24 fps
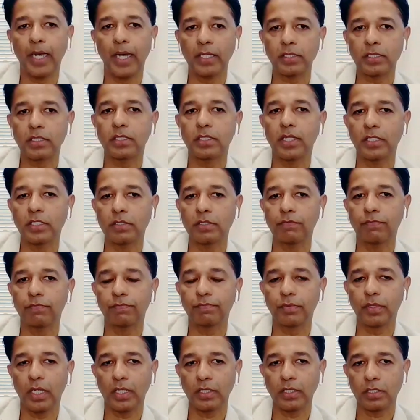that's
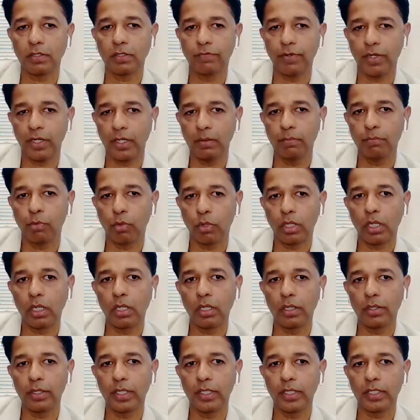a very
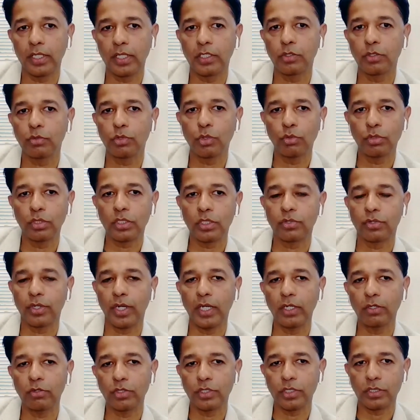important learning, that you don't
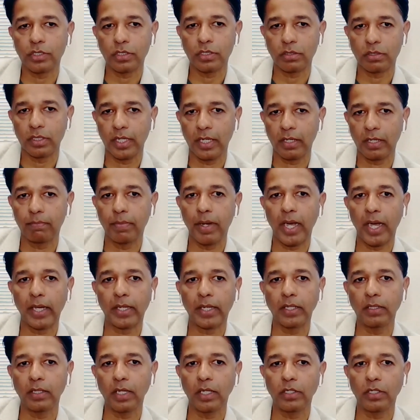try to just get
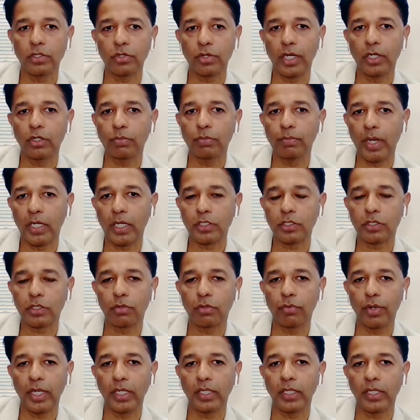back and try to
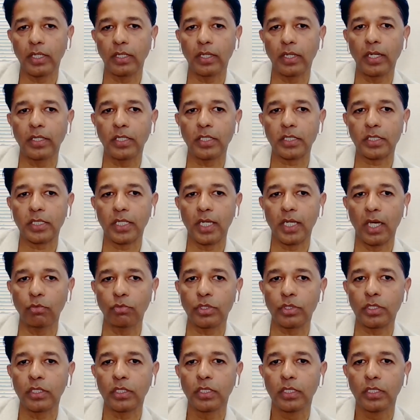match the rate and
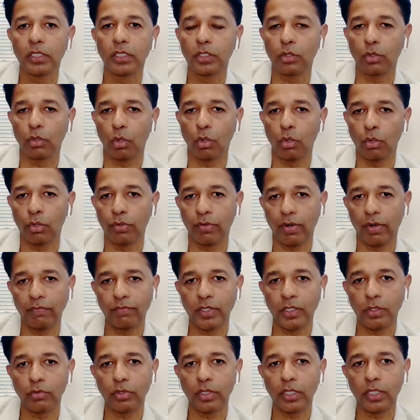discount your own
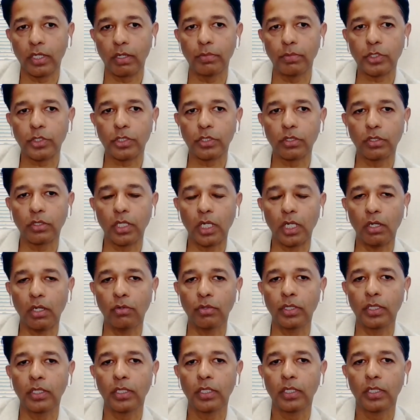revenue and commission on the
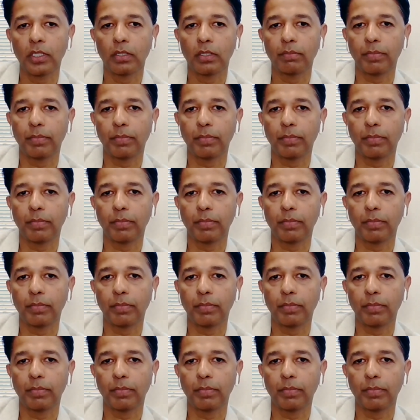loan,